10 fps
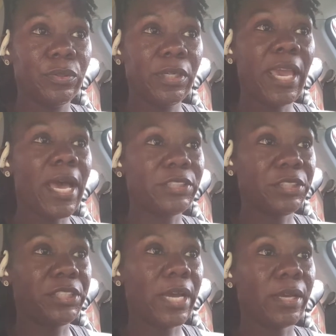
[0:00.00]
Cash or
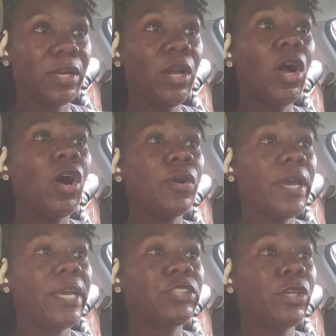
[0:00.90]
check?
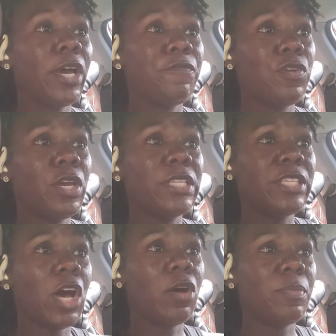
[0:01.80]
Okay, so if you can
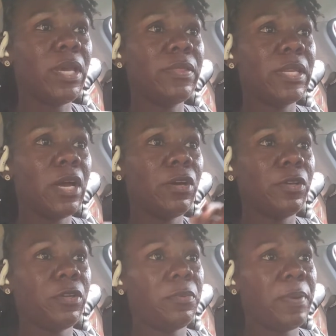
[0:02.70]
tell me, then I'll go
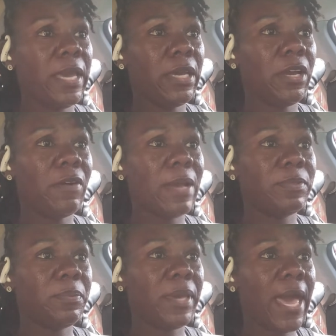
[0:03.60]
to the bank and grab
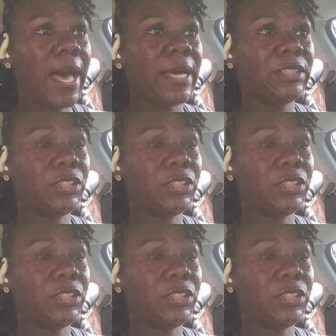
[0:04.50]
some cash.